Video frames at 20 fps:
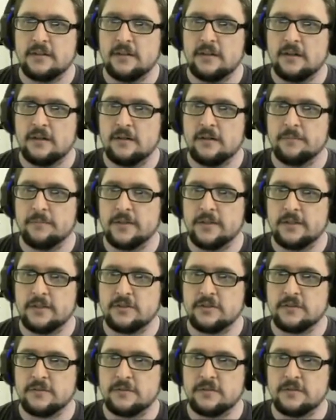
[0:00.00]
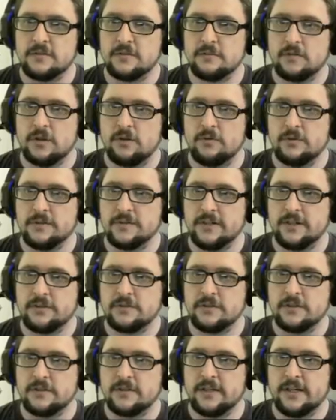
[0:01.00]
It just lowers
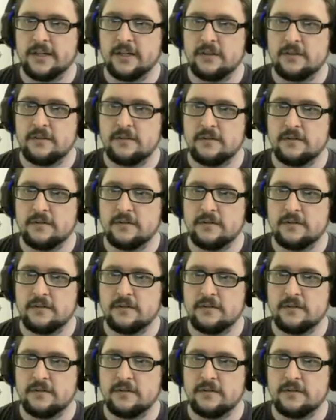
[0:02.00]
out your thing.